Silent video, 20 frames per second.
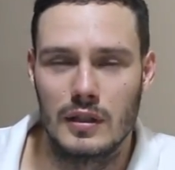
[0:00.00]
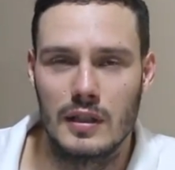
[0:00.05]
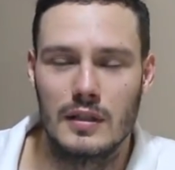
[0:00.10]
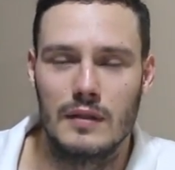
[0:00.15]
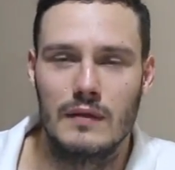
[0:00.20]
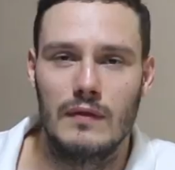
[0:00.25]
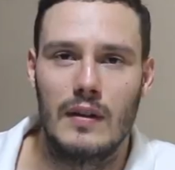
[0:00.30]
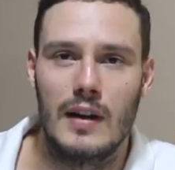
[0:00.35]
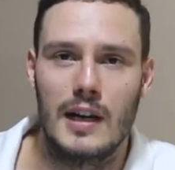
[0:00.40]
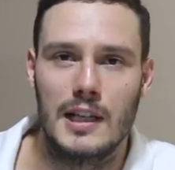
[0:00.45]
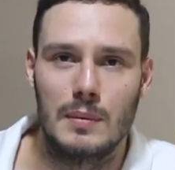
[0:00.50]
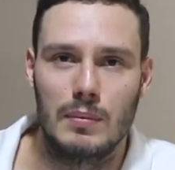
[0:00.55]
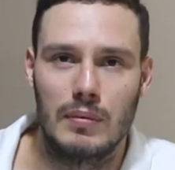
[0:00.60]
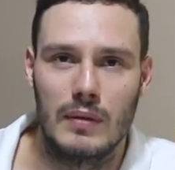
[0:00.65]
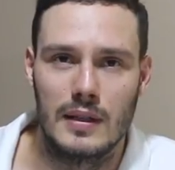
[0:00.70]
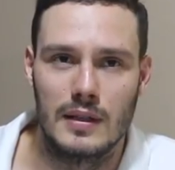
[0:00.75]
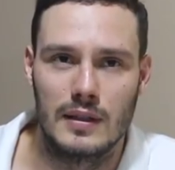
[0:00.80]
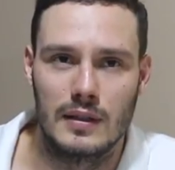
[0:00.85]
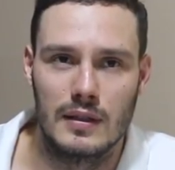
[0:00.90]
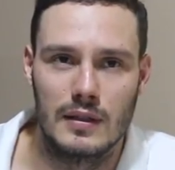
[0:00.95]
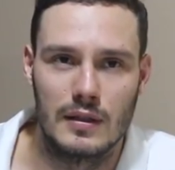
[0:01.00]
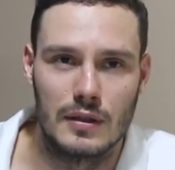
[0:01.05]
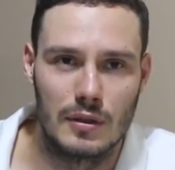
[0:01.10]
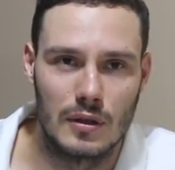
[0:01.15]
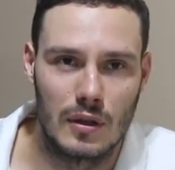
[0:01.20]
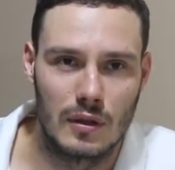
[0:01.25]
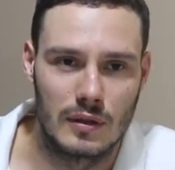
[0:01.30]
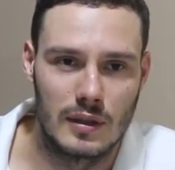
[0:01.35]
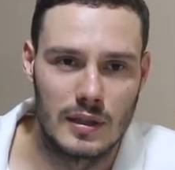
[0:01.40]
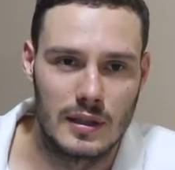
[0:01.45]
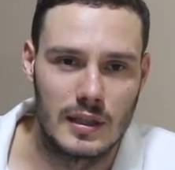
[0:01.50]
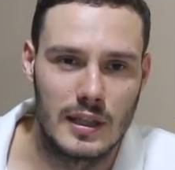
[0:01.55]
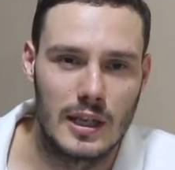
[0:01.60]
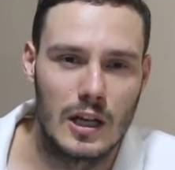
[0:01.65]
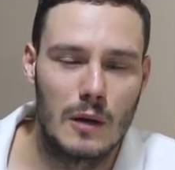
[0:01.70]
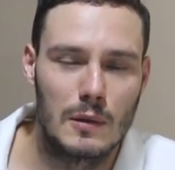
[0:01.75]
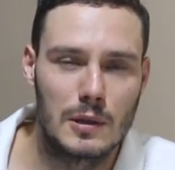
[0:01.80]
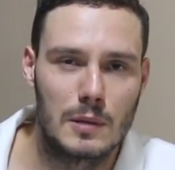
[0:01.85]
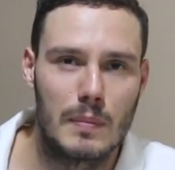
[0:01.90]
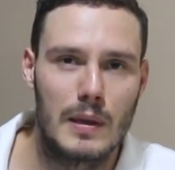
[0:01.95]
he's advised presidents, doctors. He
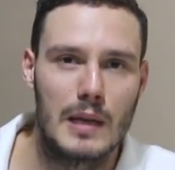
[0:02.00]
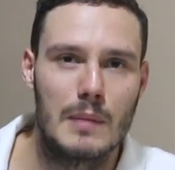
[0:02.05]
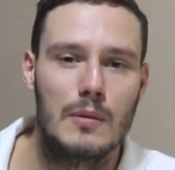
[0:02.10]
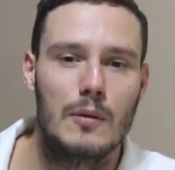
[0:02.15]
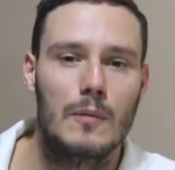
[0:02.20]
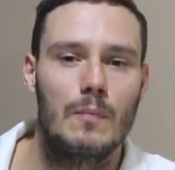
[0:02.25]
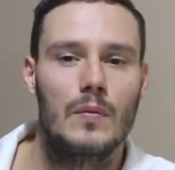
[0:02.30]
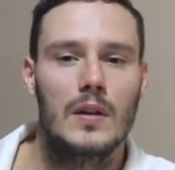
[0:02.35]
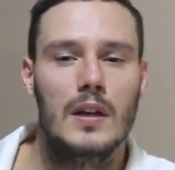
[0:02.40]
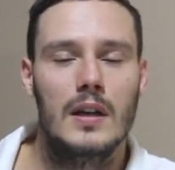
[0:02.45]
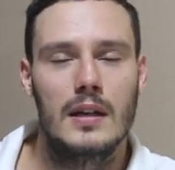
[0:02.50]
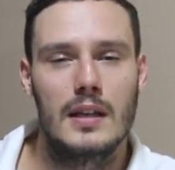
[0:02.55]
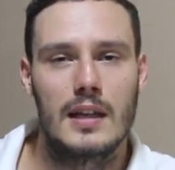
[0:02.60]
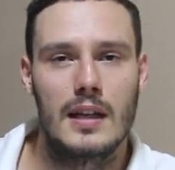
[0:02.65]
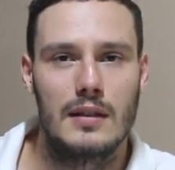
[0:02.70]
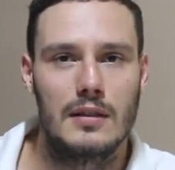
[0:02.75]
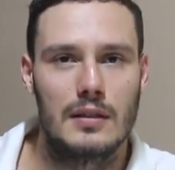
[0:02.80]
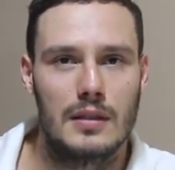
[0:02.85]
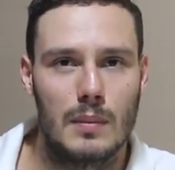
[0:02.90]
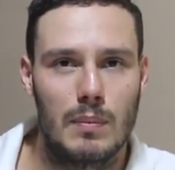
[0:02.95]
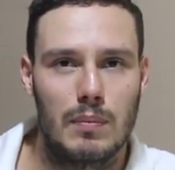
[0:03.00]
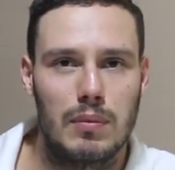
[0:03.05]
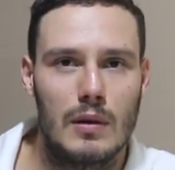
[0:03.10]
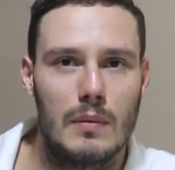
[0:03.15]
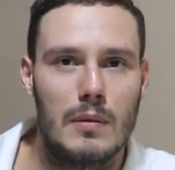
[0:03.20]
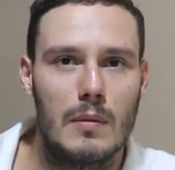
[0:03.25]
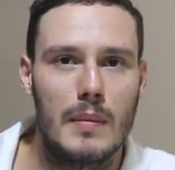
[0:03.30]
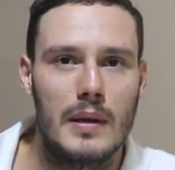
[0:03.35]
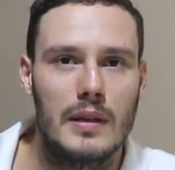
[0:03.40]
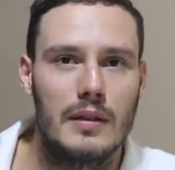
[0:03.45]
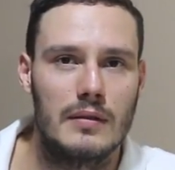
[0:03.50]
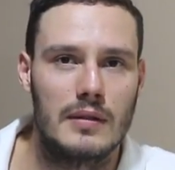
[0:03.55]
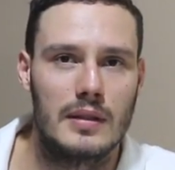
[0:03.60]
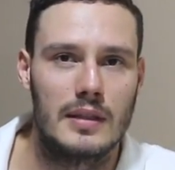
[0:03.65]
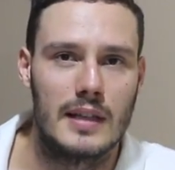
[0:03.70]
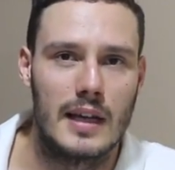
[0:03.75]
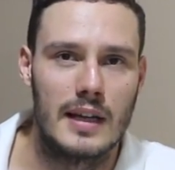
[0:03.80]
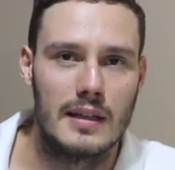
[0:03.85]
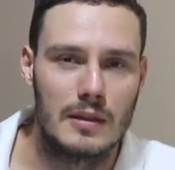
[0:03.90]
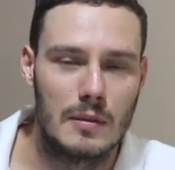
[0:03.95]
helps people get into the proper mental
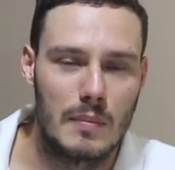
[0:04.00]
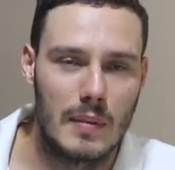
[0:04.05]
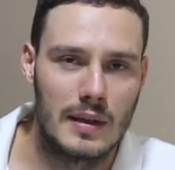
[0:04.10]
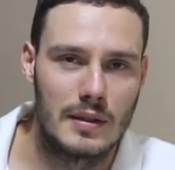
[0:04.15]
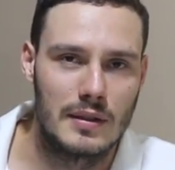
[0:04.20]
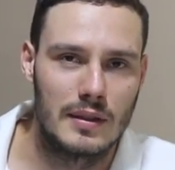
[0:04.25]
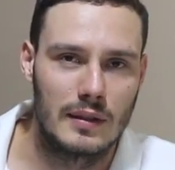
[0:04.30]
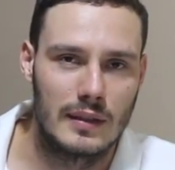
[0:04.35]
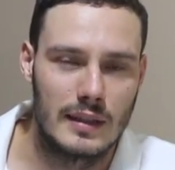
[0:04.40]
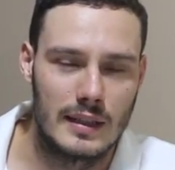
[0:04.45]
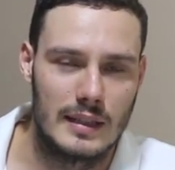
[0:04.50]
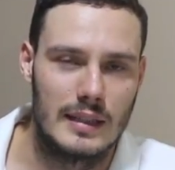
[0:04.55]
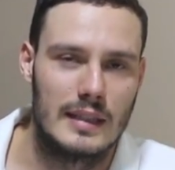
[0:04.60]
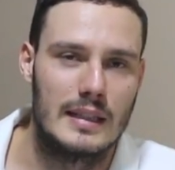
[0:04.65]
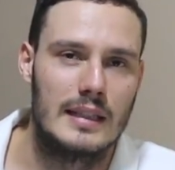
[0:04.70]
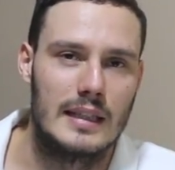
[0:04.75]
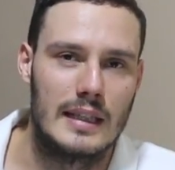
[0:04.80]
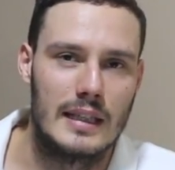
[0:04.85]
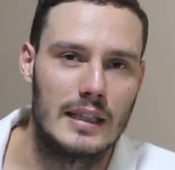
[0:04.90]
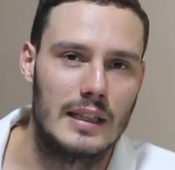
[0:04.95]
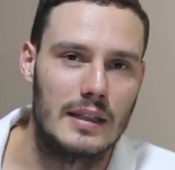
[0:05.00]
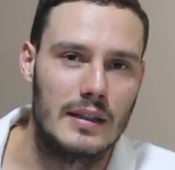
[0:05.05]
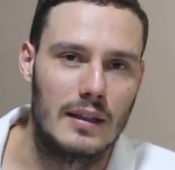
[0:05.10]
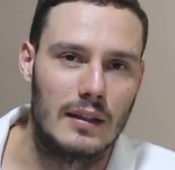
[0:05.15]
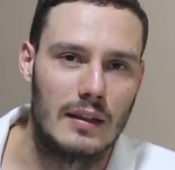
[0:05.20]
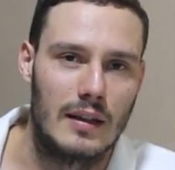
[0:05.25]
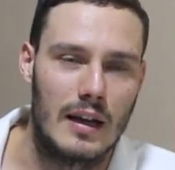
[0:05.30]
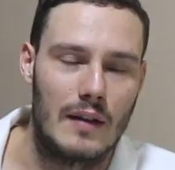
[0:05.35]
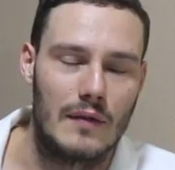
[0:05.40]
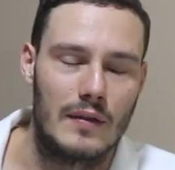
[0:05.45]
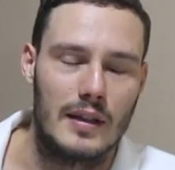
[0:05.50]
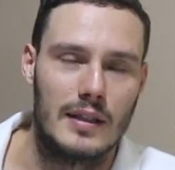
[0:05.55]
state to basically succeed in their life.